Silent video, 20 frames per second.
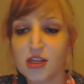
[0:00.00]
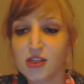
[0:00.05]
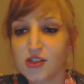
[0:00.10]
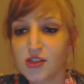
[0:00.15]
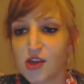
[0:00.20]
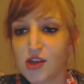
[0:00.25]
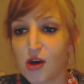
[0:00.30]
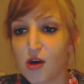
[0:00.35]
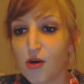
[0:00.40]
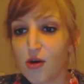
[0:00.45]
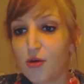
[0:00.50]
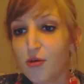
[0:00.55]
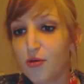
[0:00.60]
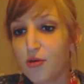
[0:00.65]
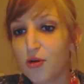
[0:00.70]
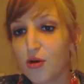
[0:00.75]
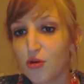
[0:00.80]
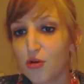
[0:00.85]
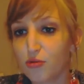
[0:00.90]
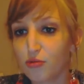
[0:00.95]

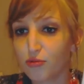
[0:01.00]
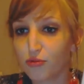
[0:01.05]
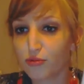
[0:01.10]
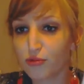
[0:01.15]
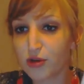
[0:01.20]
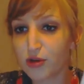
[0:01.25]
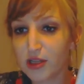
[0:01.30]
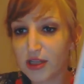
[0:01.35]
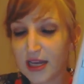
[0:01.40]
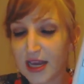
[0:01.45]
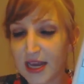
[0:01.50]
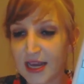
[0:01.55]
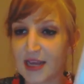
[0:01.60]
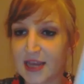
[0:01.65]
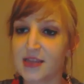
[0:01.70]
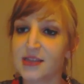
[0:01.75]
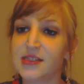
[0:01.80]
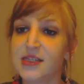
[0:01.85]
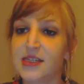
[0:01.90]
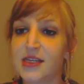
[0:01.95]
So really
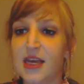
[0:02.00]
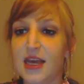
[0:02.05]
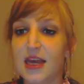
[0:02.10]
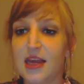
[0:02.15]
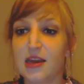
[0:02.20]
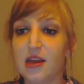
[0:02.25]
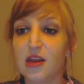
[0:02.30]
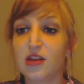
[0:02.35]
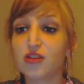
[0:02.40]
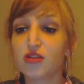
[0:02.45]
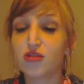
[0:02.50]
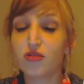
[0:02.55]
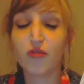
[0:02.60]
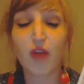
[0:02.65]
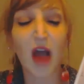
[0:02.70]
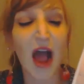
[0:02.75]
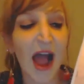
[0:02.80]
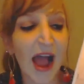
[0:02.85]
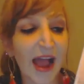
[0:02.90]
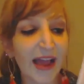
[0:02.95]
handy and
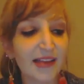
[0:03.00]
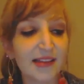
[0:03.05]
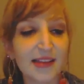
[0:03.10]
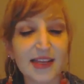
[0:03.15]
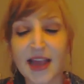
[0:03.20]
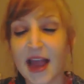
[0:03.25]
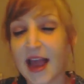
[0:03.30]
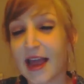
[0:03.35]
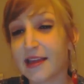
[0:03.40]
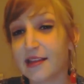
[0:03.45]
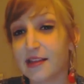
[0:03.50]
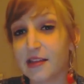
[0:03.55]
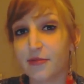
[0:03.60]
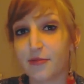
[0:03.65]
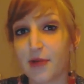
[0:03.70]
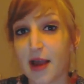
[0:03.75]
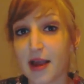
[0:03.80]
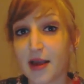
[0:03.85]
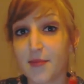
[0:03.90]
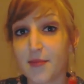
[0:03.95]

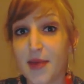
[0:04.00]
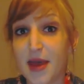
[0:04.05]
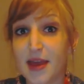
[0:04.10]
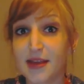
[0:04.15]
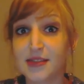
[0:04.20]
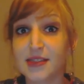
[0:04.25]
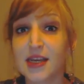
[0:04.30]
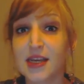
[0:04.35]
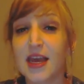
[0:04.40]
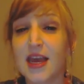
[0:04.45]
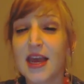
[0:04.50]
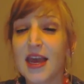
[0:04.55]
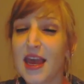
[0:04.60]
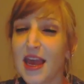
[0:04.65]
highly recommend.